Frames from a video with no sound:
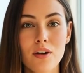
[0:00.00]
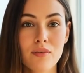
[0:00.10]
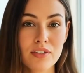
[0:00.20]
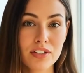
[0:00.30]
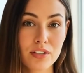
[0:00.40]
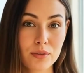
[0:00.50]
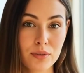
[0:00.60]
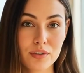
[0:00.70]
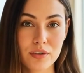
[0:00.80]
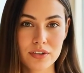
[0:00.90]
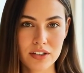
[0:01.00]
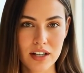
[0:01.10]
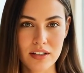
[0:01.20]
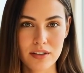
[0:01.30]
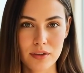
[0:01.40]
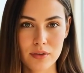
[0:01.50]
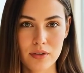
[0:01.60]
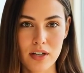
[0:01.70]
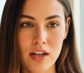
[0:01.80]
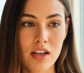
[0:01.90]
A large health-focused
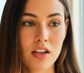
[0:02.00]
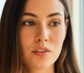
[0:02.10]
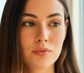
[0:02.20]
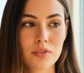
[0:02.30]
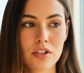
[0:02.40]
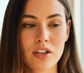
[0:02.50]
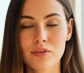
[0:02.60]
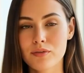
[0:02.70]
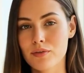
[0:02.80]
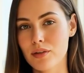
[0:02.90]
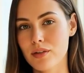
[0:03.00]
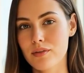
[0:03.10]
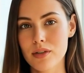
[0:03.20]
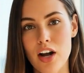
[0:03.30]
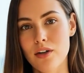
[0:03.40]
supermarket chain wanted Lily's Kitchen in